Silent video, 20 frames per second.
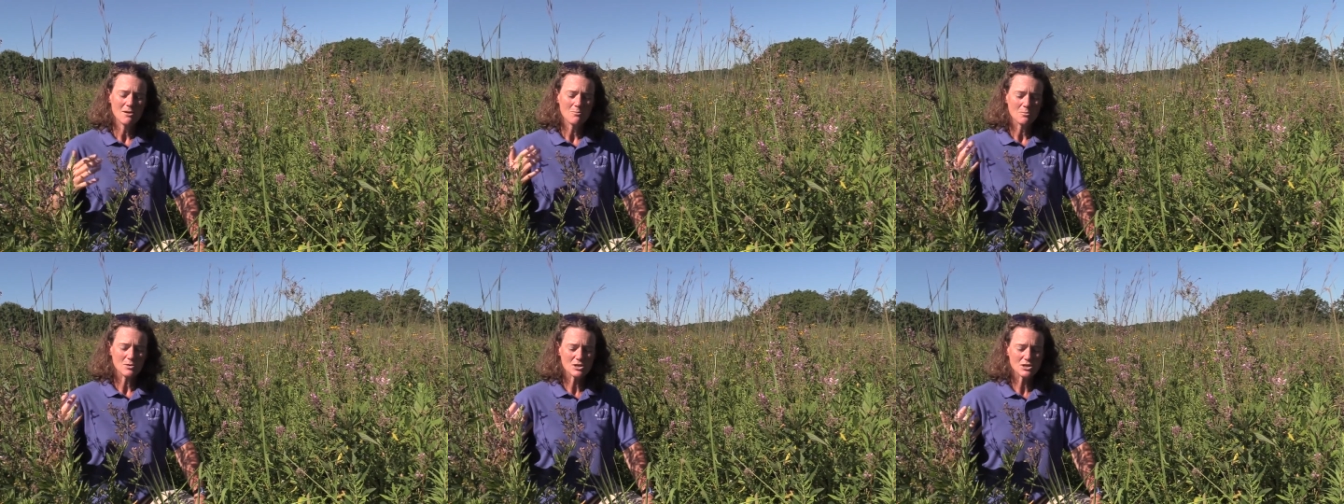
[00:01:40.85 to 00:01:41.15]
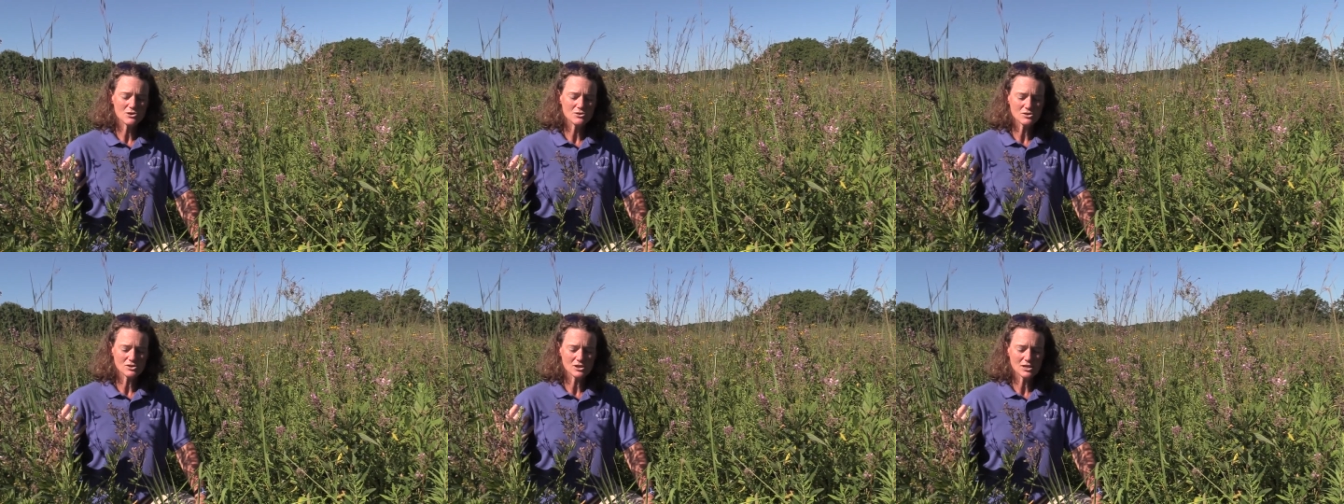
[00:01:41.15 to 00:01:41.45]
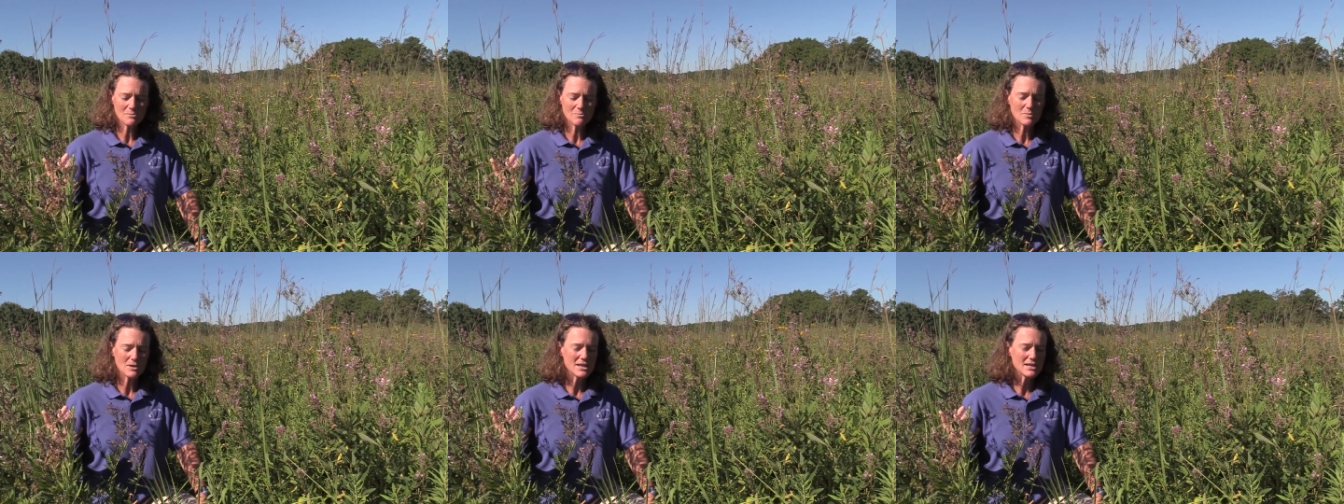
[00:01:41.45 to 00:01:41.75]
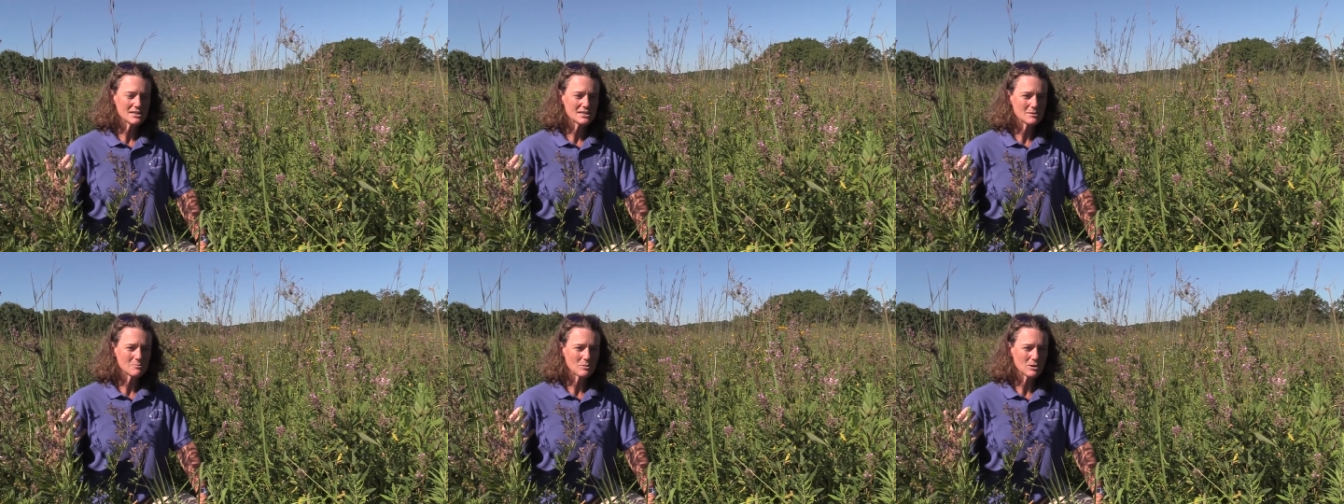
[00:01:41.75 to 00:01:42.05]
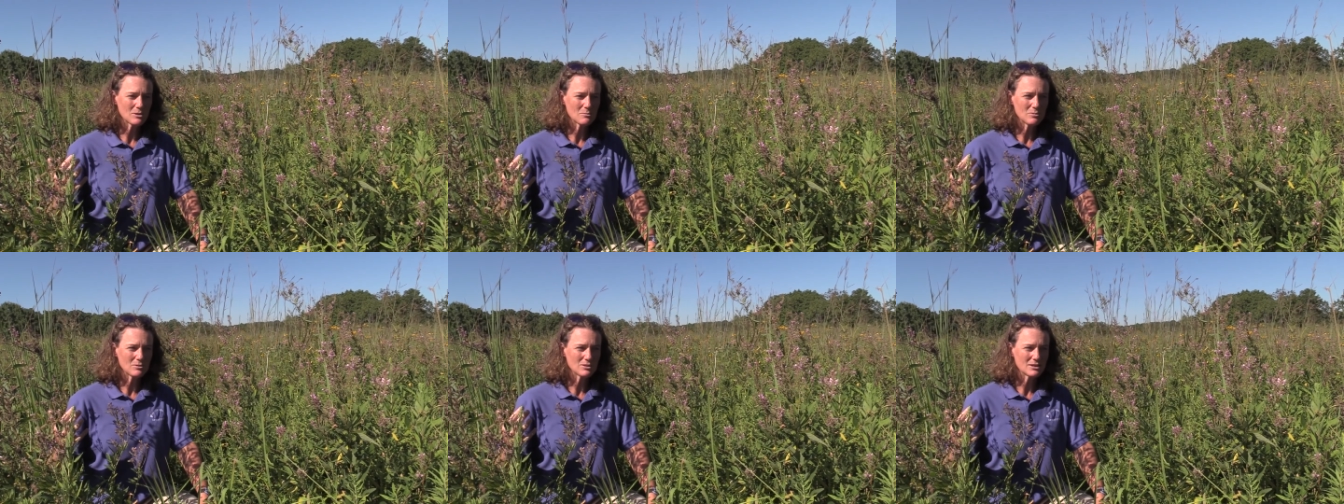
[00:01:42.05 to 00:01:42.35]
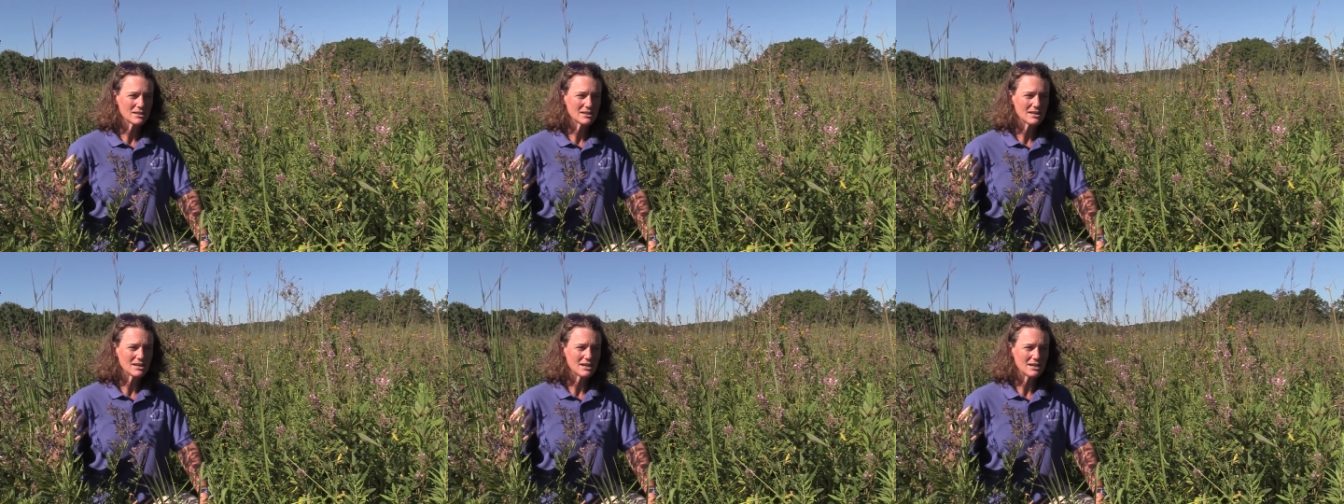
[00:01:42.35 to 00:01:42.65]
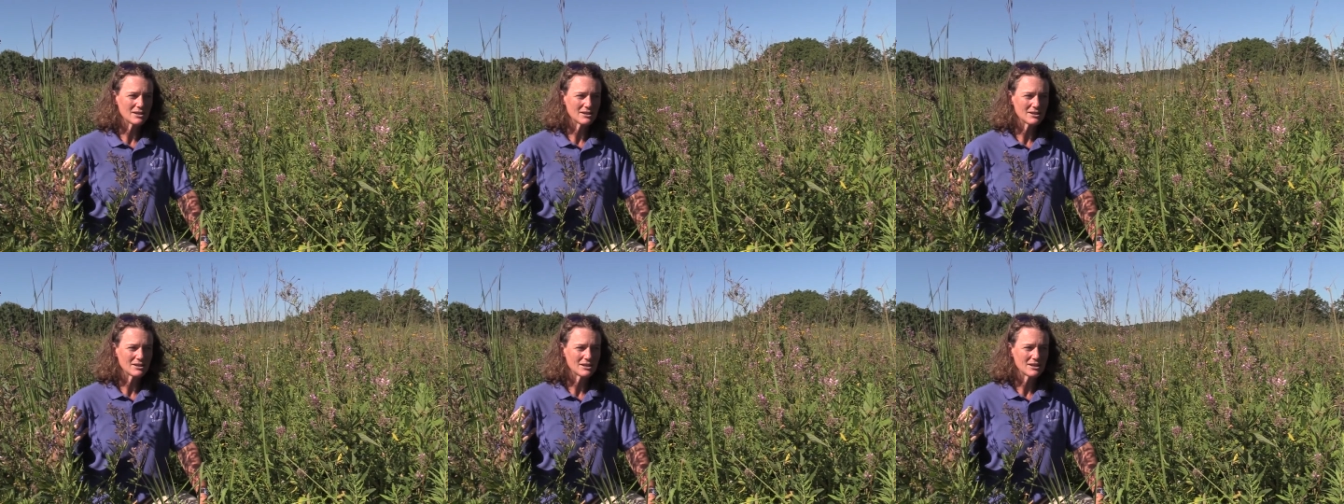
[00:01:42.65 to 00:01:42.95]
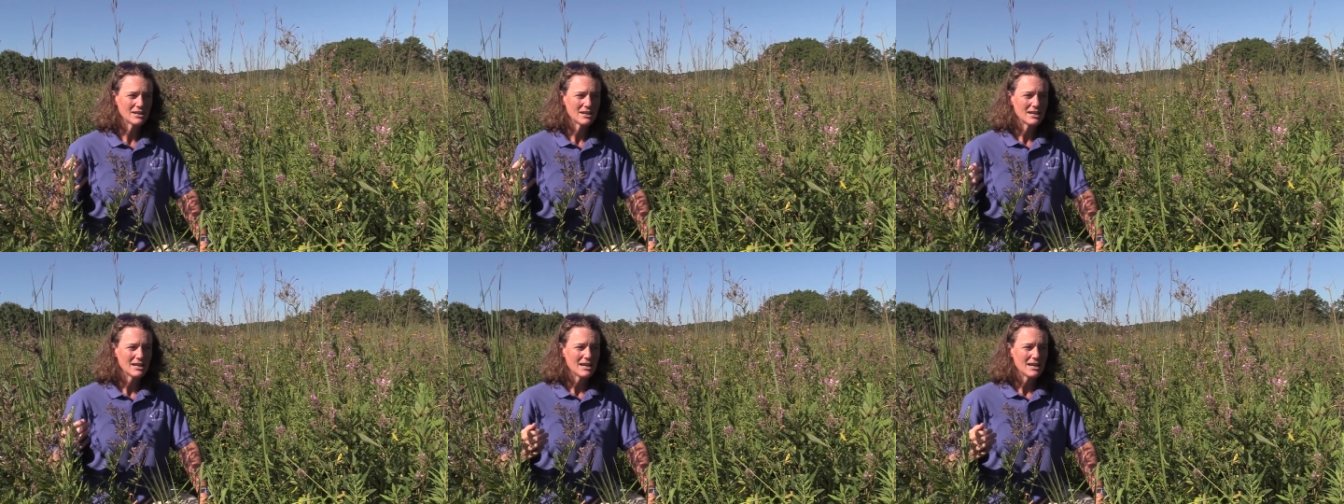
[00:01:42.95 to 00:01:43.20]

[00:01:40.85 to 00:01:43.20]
but usually pink to purple in color.